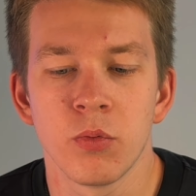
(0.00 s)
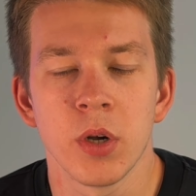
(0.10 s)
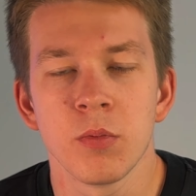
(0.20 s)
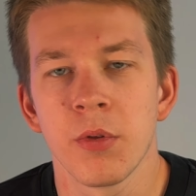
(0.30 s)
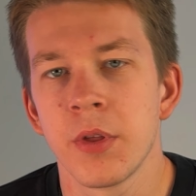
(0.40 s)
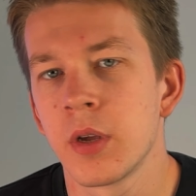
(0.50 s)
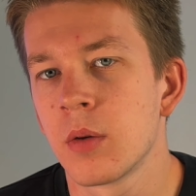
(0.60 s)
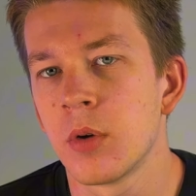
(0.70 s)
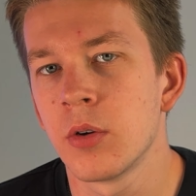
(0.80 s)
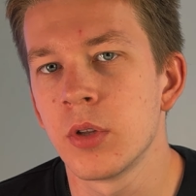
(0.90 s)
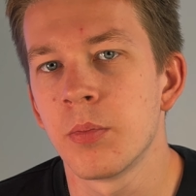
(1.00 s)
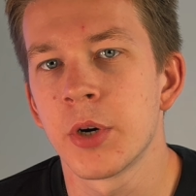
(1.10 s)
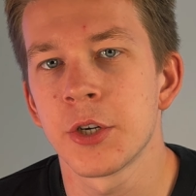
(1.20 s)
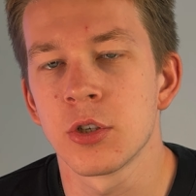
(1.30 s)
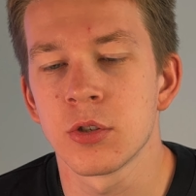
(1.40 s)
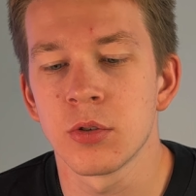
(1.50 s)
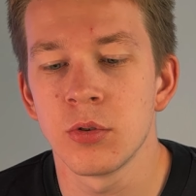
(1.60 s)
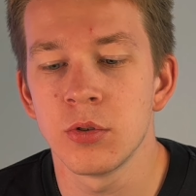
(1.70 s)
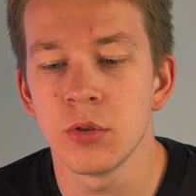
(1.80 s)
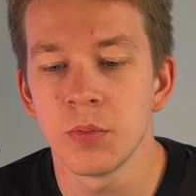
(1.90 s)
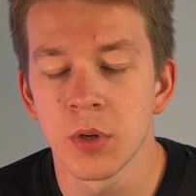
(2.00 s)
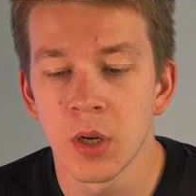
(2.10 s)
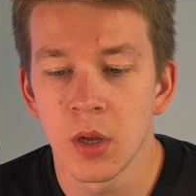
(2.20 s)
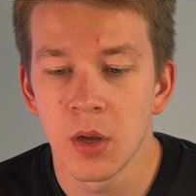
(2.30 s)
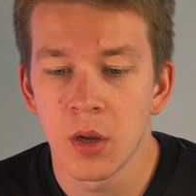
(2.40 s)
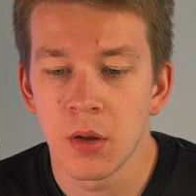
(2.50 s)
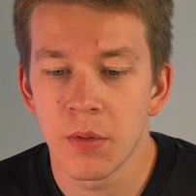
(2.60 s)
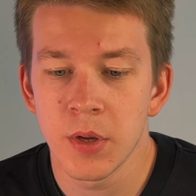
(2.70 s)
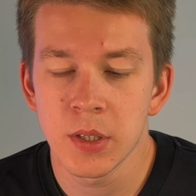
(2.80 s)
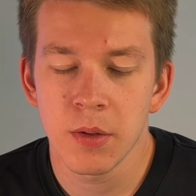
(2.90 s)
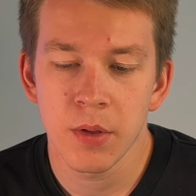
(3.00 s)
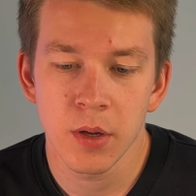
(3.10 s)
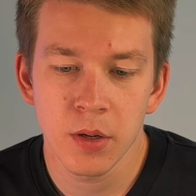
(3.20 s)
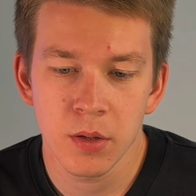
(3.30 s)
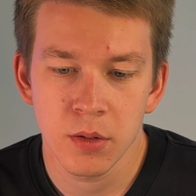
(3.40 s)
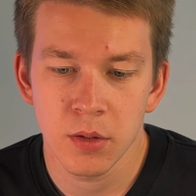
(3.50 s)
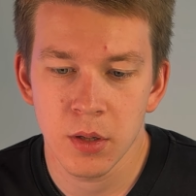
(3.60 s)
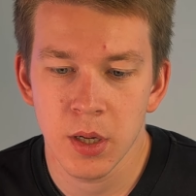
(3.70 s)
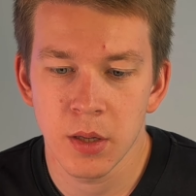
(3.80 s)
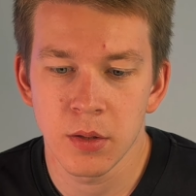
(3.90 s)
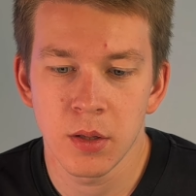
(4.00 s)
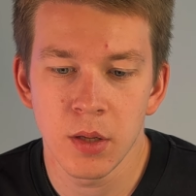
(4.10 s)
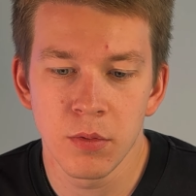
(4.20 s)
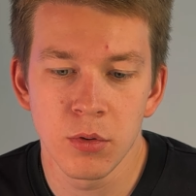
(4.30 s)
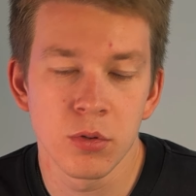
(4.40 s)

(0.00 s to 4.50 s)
one more thing about impressions on YouTube, this thing can give you